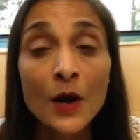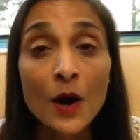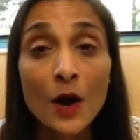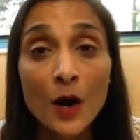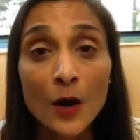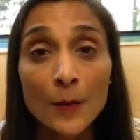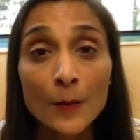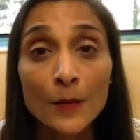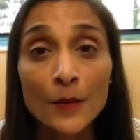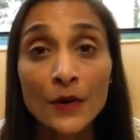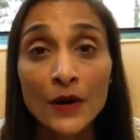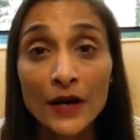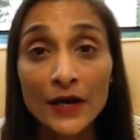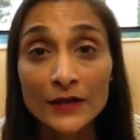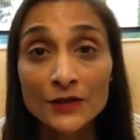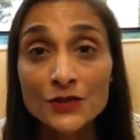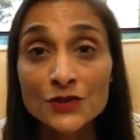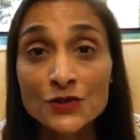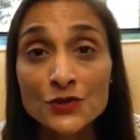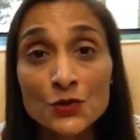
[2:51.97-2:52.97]
our
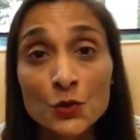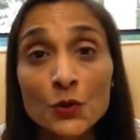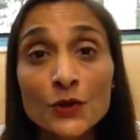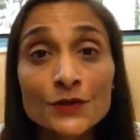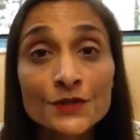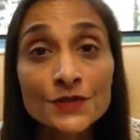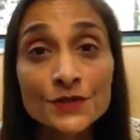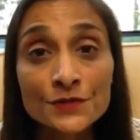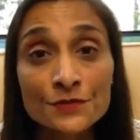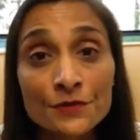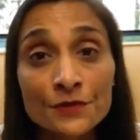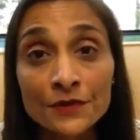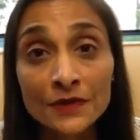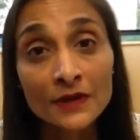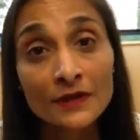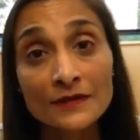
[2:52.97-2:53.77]
brain sorts through the